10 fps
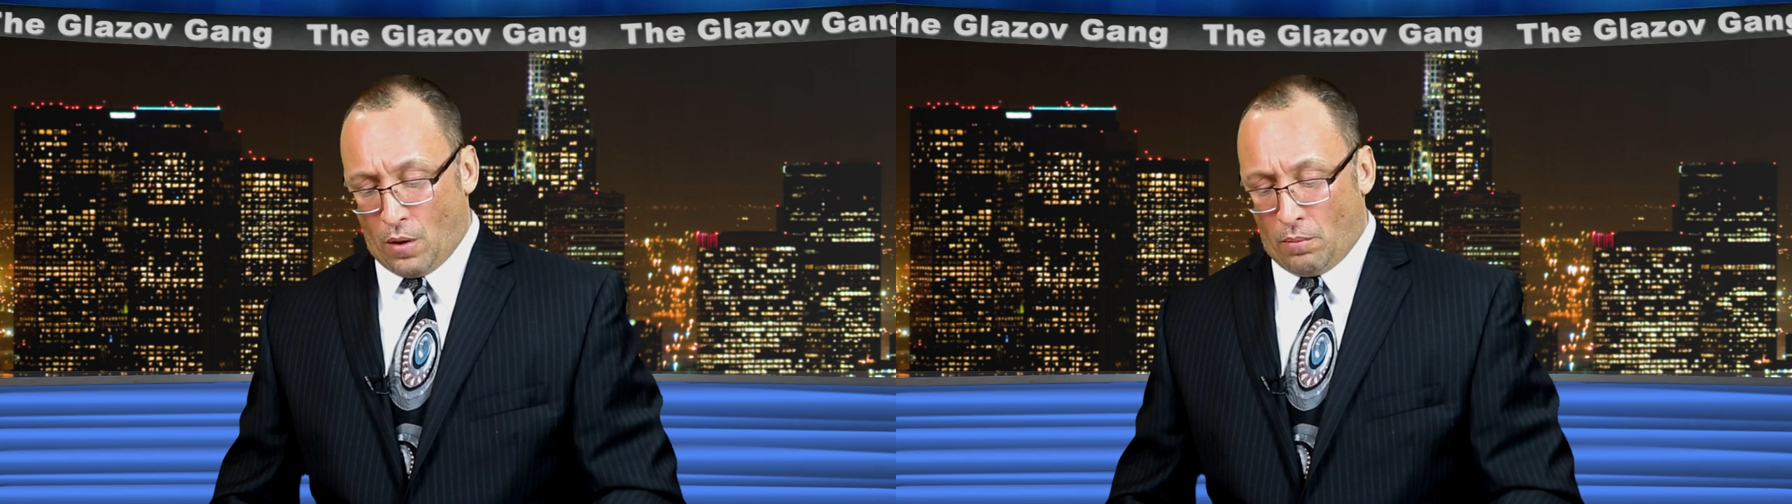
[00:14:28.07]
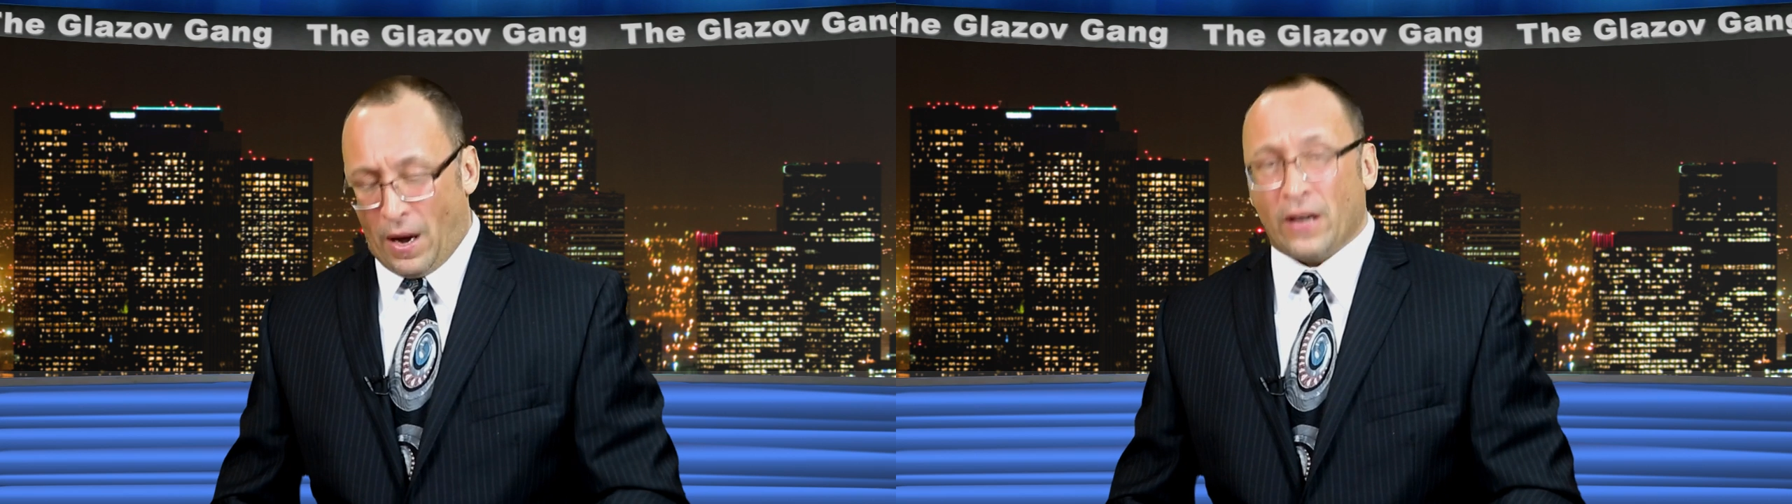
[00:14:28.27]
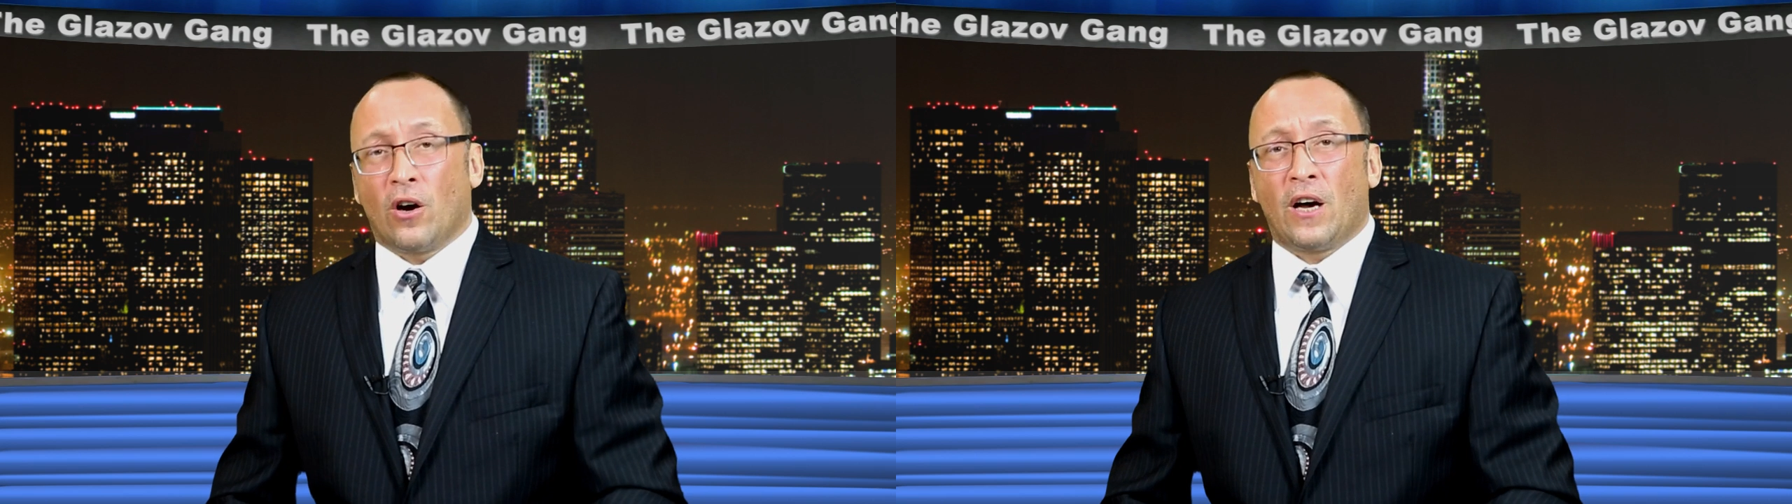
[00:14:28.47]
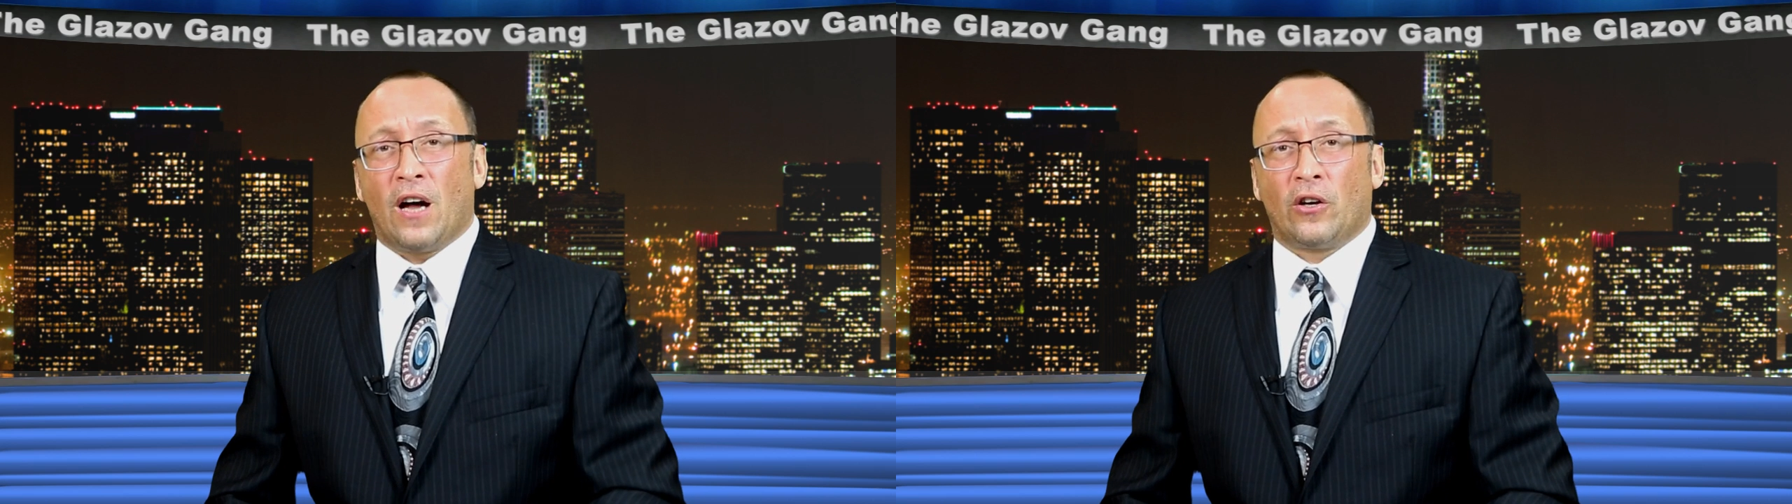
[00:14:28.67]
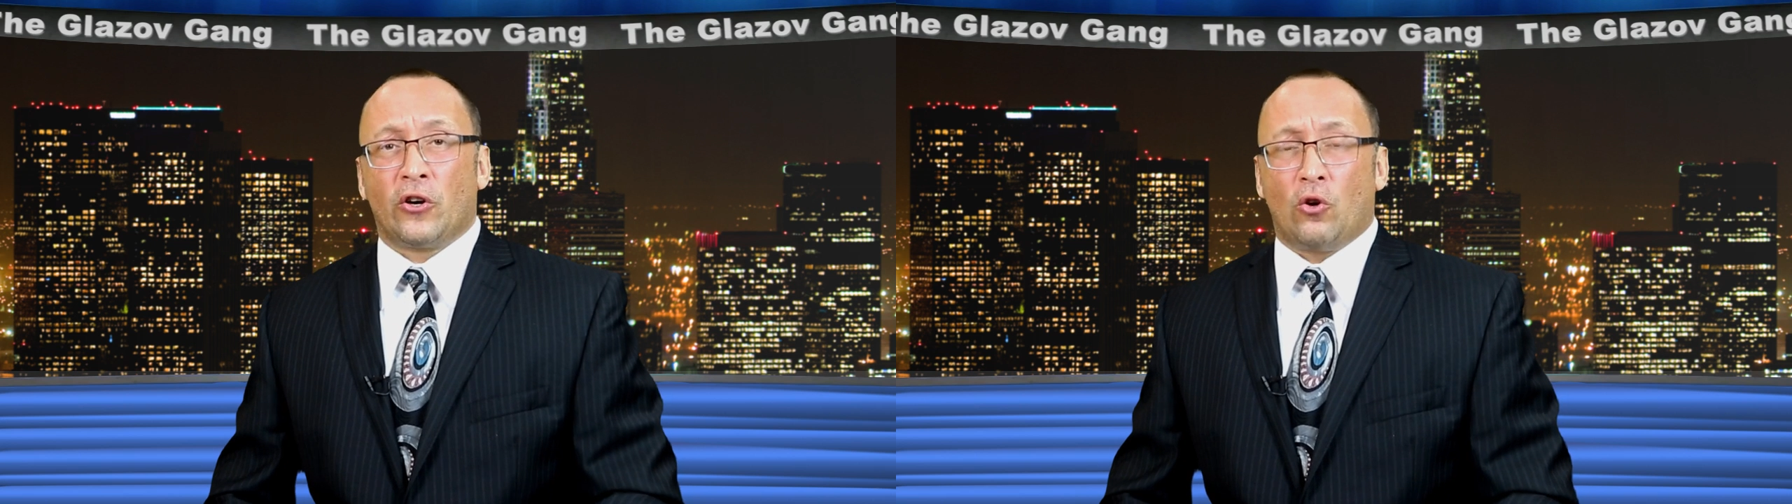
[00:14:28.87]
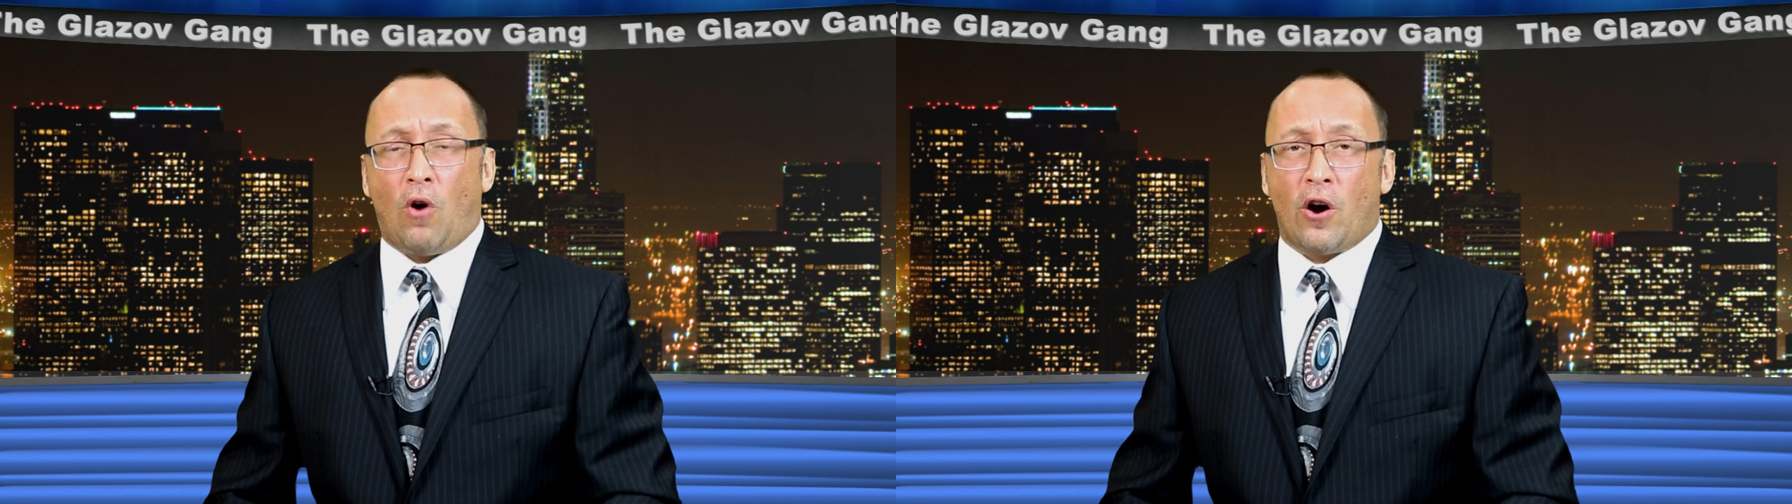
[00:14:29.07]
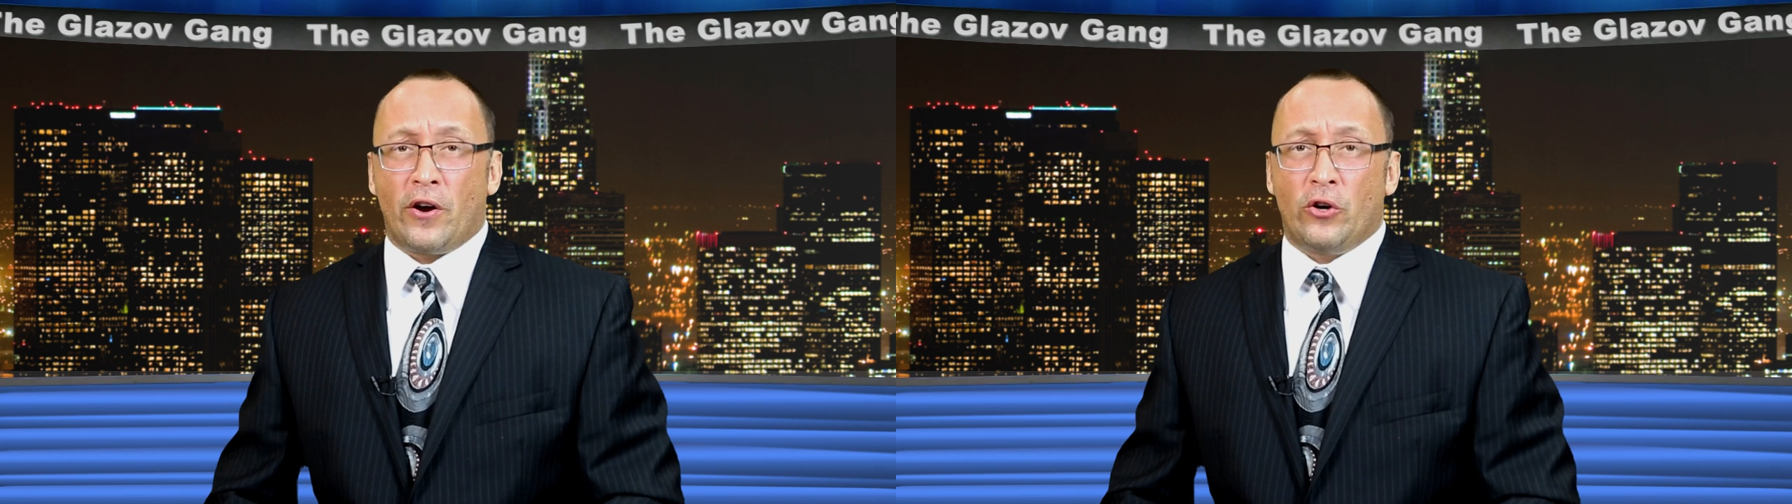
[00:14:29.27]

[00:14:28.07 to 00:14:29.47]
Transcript: Michael Cutler, you are a